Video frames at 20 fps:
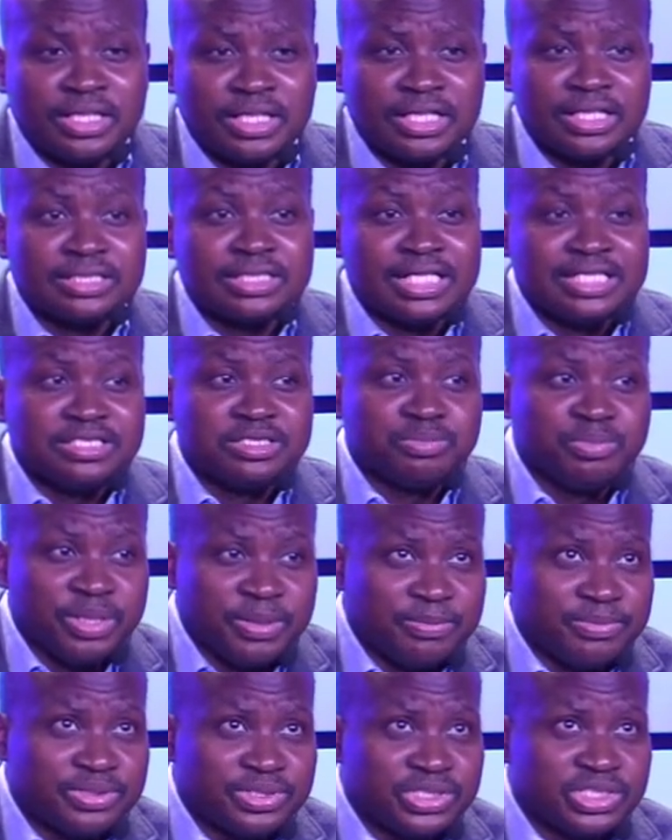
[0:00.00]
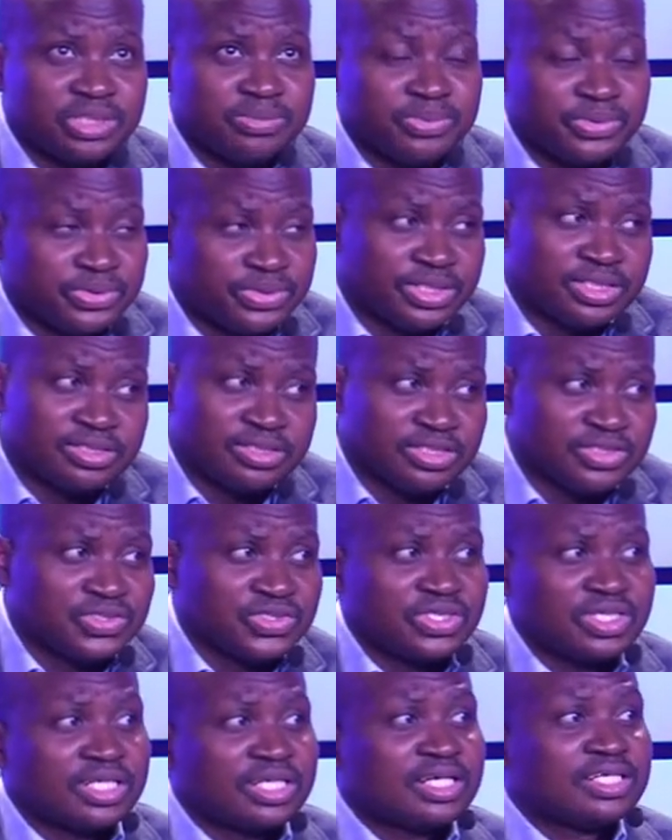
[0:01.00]
class. That is membership
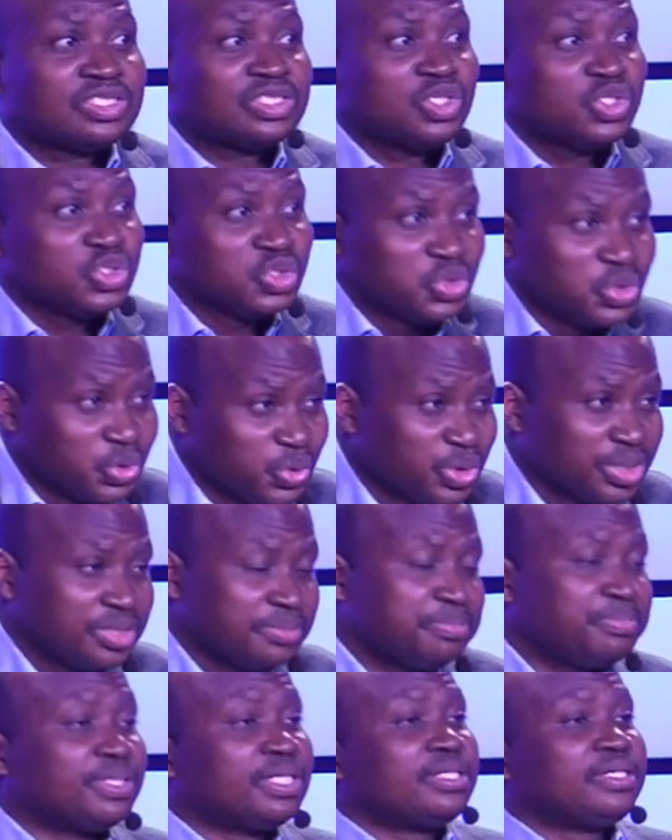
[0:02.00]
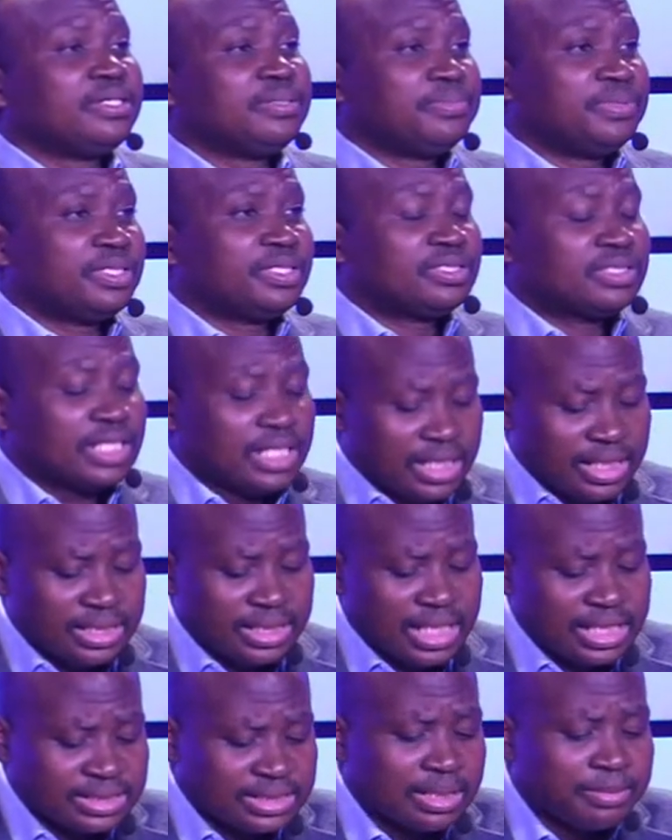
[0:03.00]
orientation class during pandemic.
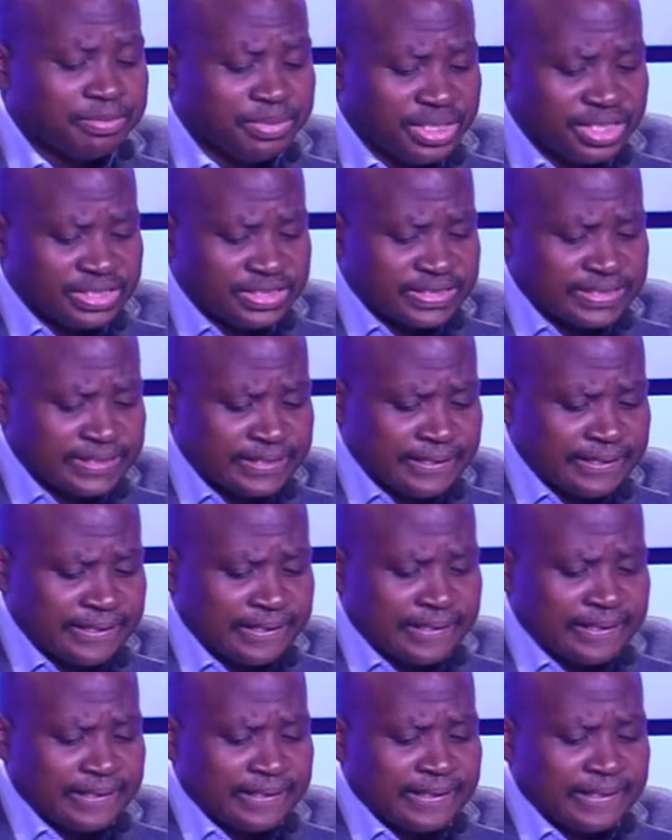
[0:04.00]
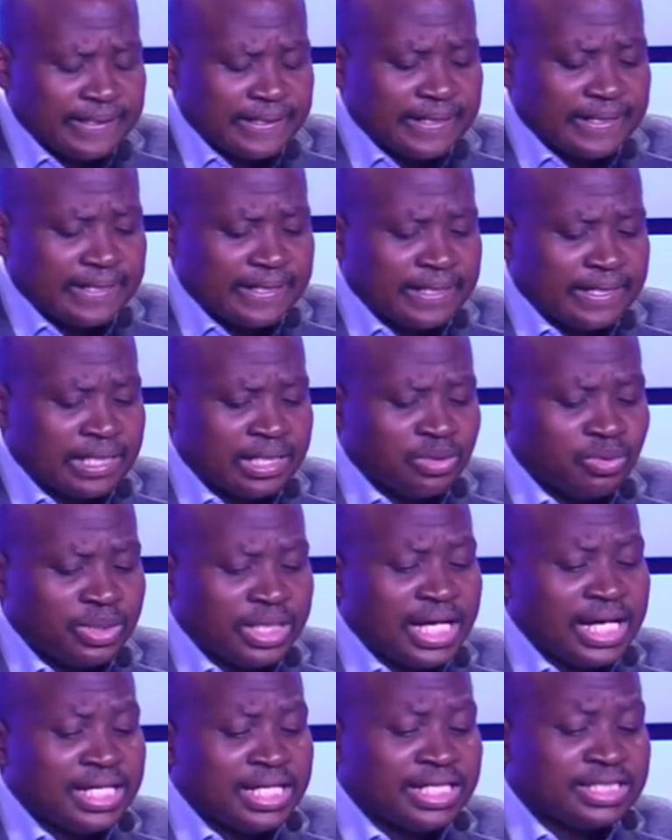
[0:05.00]
That's amazing. We
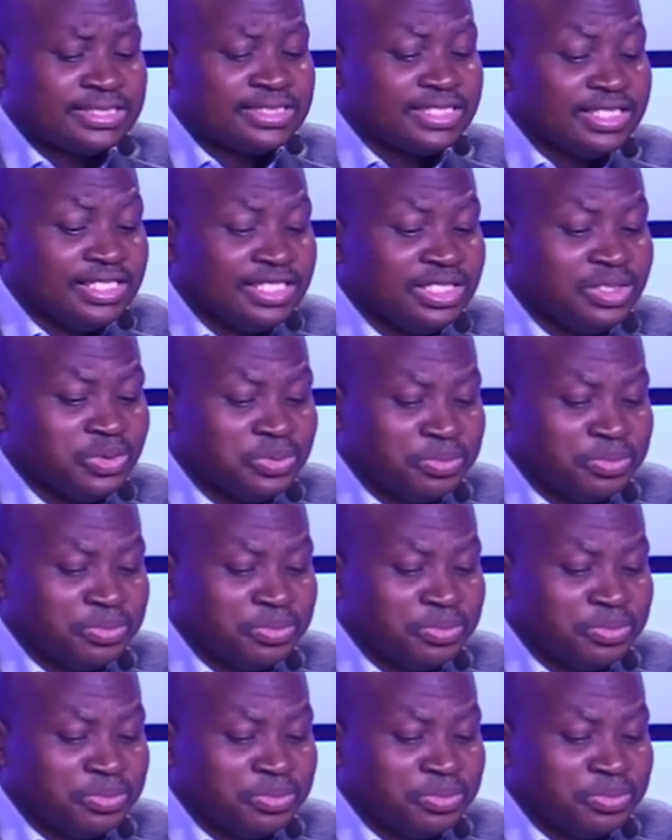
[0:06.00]
had 18 new